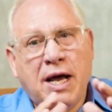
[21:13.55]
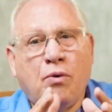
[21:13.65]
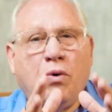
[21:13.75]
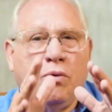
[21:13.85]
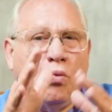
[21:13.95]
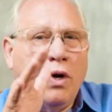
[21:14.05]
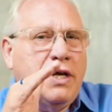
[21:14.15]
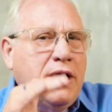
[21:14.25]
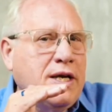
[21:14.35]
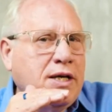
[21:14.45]
Now, one
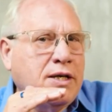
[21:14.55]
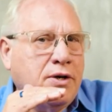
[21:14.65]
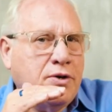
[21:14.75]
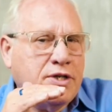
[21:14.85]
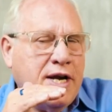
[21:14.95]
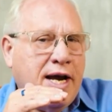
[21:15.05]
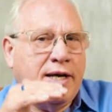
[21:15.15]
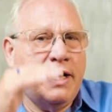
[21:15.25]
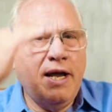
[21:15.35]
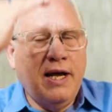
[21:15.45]
thing you need to
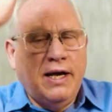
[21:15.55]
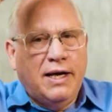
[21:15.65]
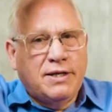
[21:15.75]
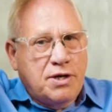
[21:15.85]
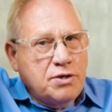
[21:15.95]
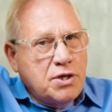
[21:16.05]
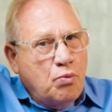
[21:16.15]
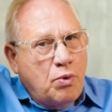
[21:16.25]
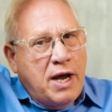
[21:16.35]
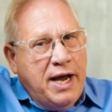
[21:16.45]
understand is there's
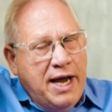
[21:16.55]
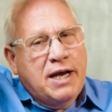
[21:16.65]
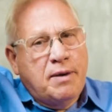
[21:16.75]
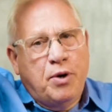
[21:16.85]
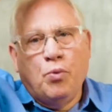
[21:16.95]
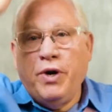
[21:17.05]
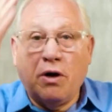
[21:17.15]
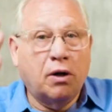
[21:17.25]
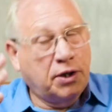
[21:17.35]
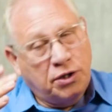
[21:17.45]
a head up here. We
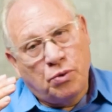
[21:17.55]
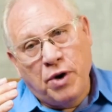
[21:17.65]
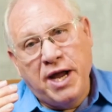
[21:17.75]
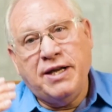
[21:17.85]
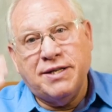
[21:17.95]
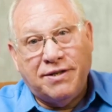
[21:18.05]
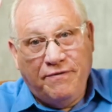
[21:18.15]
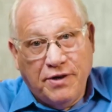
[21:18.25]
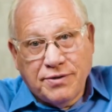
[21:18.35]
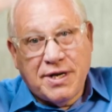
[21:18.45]
call it the rain because it
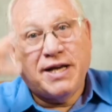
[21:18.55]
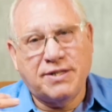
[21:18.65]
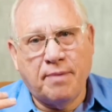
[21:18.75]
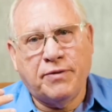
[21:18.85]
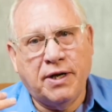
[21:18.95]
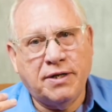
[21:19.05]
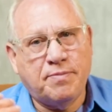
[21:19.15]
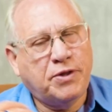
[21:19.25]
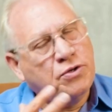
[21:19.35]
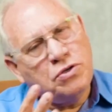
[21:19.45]
feels like some things,
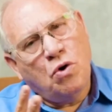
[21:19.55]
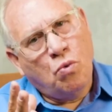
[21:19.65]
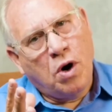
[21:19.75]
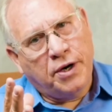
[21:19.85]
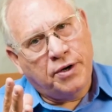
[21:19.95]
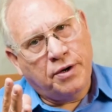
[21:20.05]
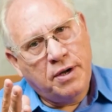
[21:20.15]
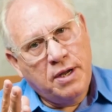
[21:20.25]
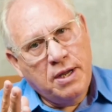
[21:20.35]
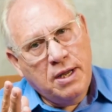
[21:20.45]
but there's no water.
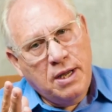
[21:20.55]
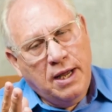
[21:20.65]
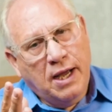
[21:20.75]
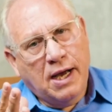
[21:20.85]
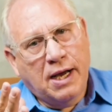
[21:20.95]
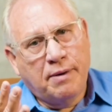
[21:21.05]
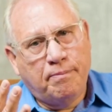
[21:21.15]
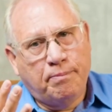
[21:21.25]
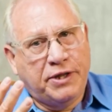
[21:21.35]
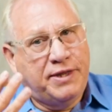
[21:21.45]

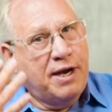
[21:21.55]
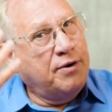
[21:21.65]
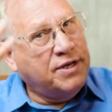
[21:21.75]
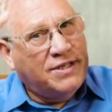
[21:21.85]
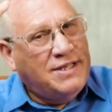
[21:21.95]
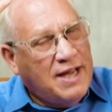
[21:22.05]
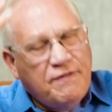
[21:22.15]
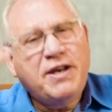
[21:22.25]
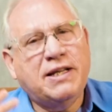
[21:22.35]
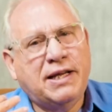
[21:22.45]
But there is
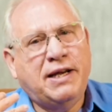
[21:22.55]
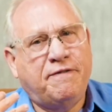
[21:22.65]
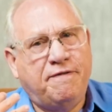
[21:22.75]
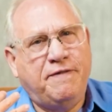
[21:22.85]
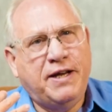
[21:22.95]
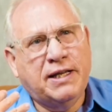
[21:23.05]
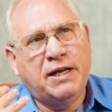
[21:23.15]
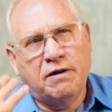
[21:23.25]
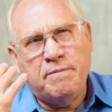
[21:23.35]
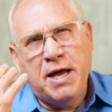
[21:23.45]
definitely a
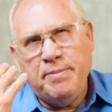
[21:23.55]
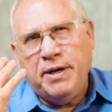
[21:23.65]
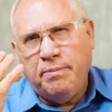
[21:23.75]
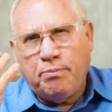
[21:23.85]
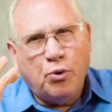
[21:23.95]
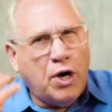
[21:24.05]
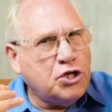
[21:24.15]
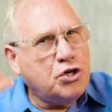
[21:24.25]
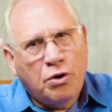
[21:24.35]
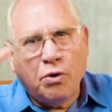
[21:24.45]
feeling of maybe
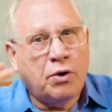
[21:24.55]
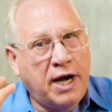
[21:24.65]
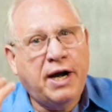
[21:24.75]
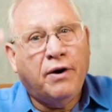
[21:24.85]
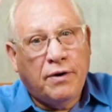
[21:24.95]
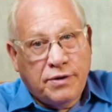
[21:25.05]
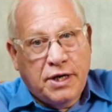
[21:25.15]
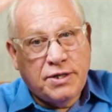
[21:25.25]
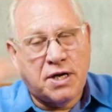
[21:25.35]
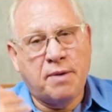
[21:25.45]
pressure or air
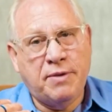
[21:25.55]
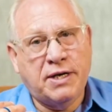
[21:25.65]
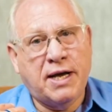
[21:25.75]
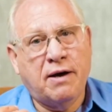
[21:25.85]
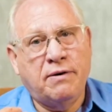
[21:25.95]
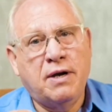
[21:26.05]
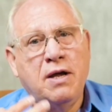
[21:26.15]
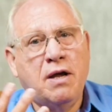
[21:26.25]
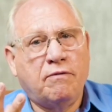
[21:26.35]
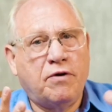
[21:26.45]
that is coming down
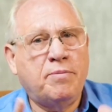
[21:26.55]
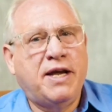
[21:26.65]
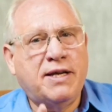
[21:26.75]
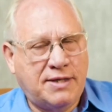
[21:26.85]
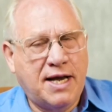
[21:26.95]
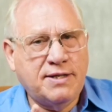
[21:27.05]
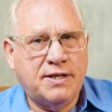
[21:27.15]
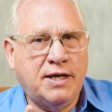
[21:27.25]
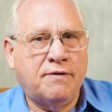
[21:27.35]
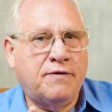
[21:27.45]
from the
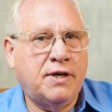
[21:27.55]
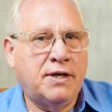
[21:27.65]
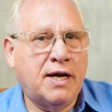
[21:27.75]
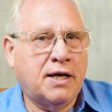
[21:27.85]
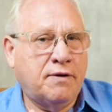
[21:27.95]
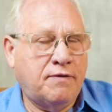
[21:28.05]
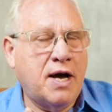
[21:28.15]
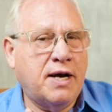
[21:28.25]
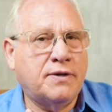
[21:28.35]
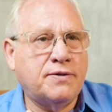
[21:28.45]
intensity of the negative
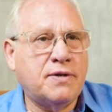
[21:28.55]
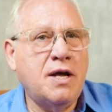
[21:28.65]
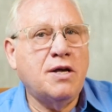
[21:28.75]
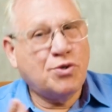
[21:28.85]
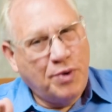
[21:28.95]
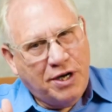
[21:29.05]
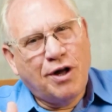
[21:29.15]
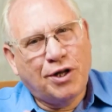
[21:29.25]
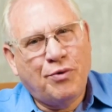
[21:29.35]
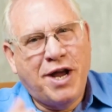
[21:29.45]
ions. So we
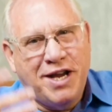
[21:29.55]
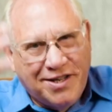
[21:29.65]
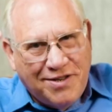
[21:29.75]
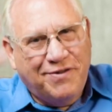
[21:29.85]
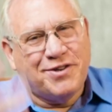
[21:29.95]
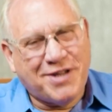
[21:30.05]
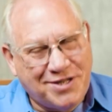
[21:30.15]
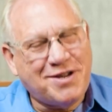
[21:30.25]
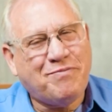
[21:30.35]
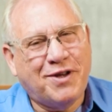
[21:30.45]
call it rain because it feels like
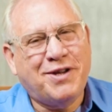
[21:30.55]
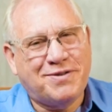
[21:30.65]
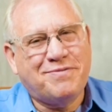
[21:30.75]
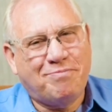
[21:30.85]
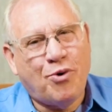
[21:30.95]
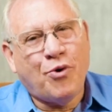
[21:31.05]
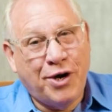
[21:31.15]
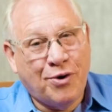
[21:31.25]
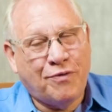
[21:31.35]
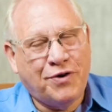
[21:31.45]
something's
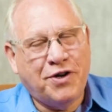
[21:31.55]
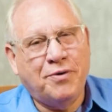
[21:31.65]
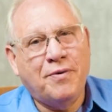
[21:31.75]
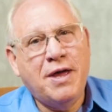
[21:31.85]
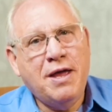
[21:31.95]
pouring over you.